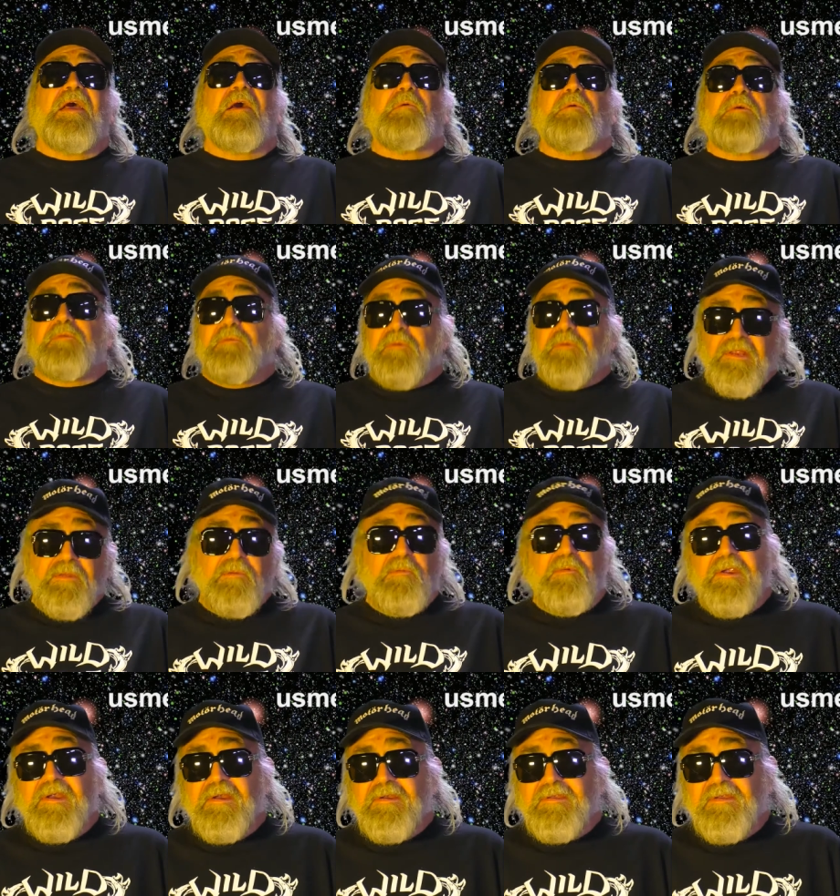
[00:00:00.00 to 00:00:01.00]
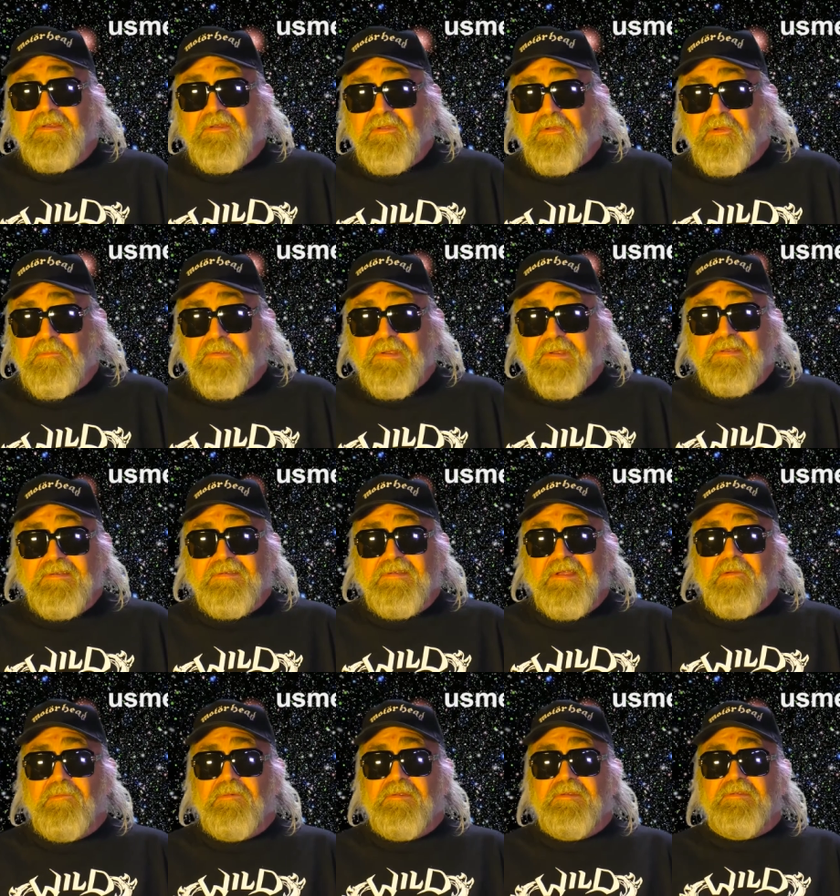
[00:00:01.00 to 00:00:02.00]
was really weird to do because
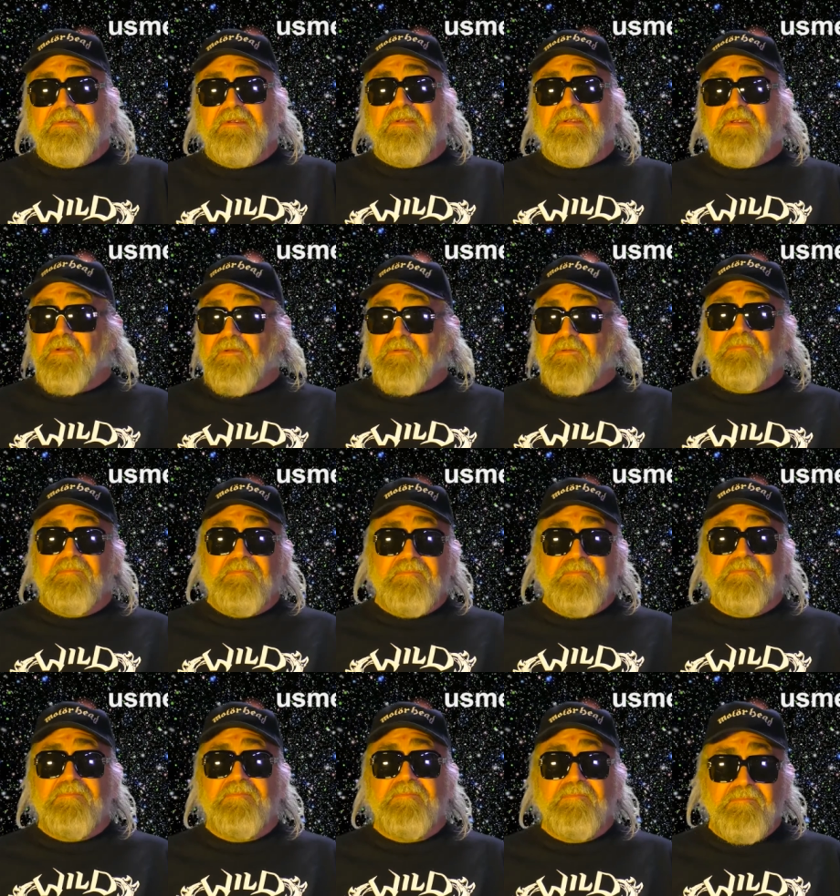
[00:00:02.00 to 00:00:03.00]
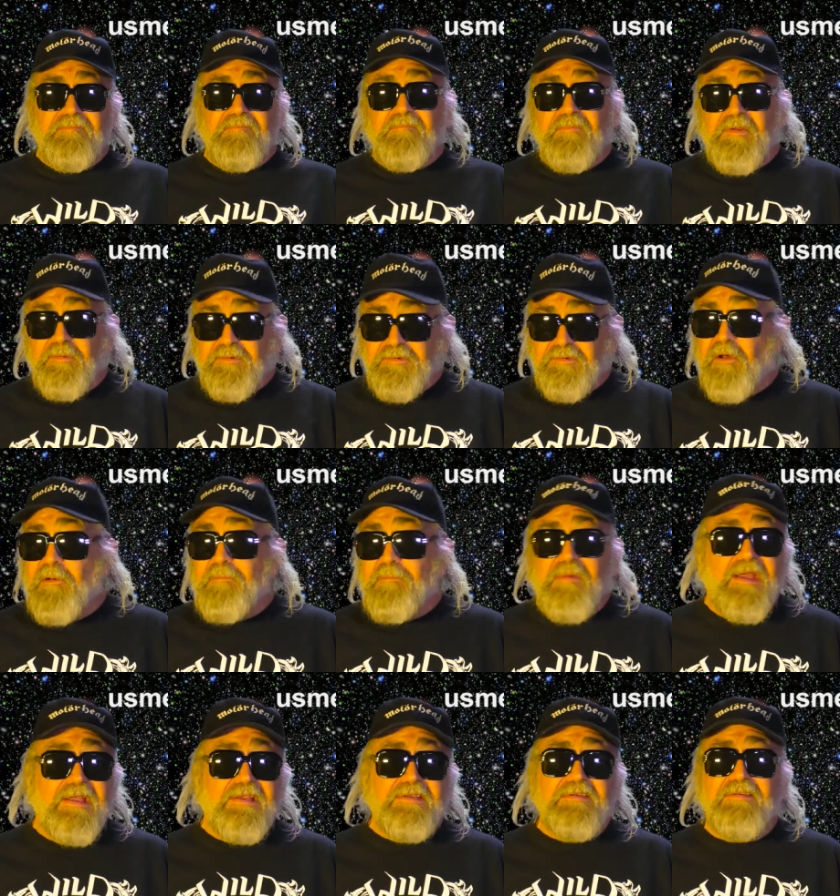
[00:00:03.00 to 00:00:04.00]
I was, it was all
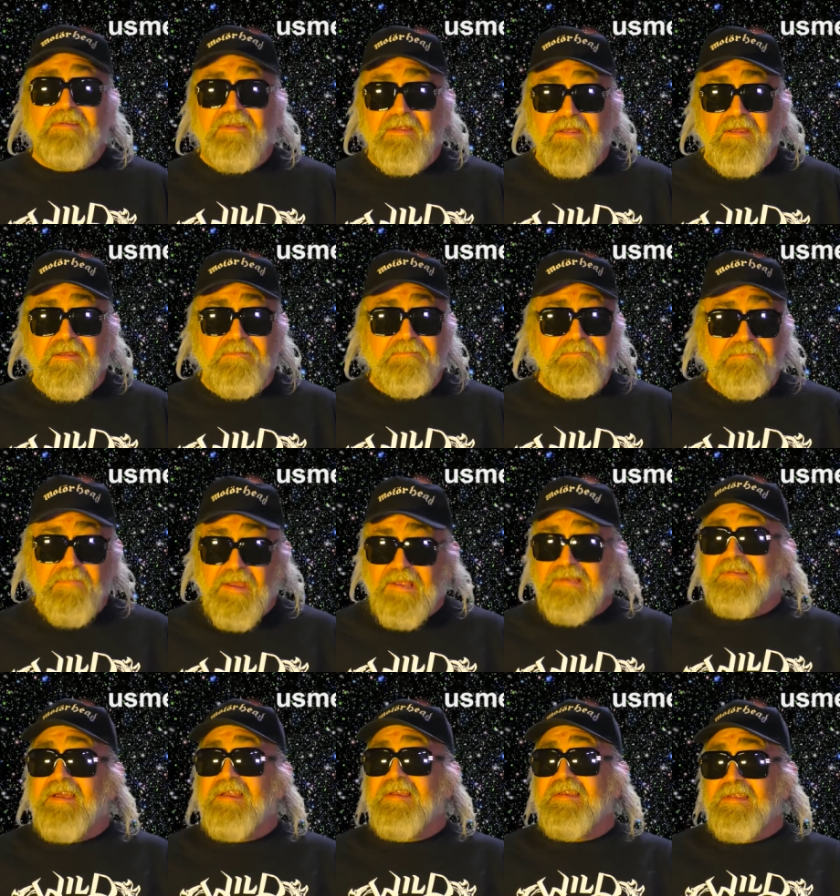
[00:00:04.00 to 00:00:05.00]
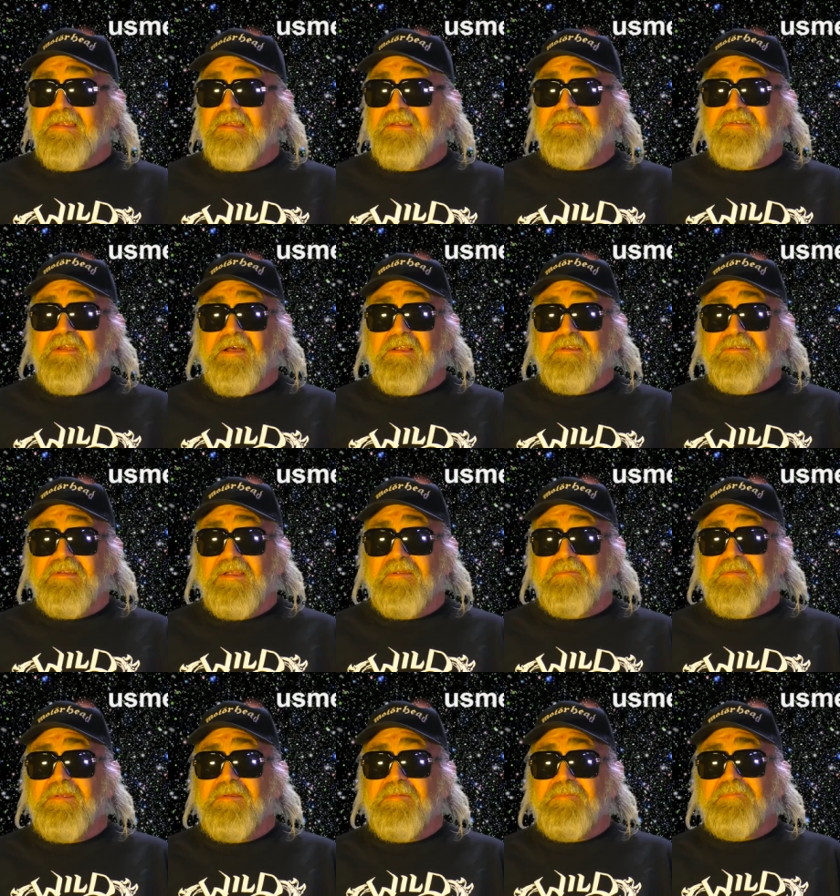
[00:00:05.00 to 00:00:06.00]
Mike's ideas,
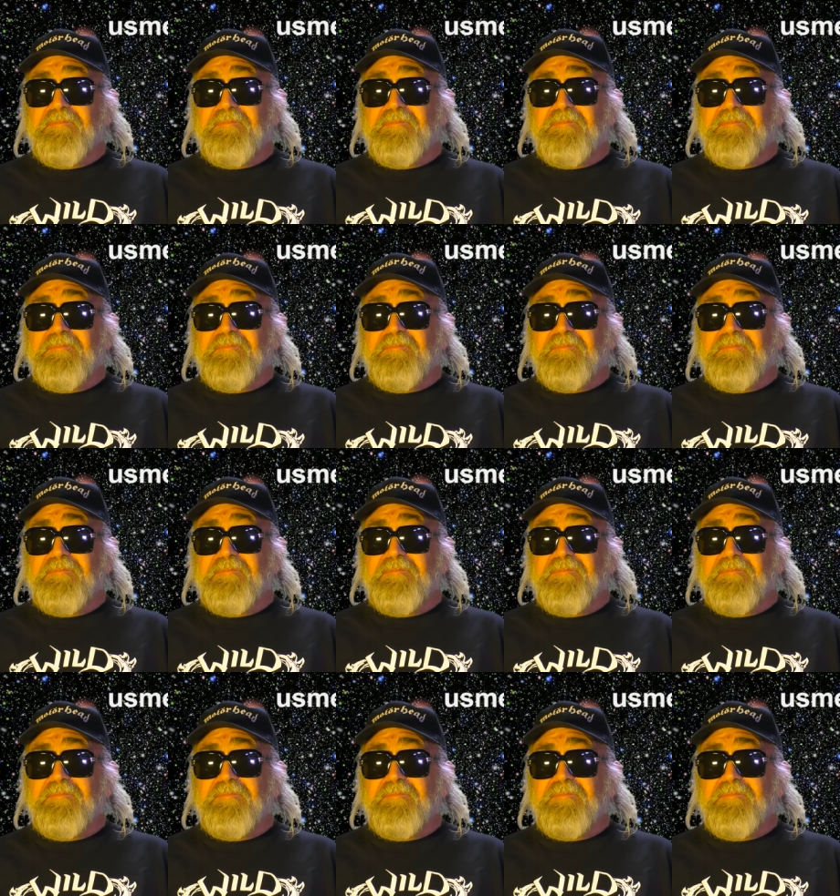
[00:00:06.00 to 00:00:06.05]
concept,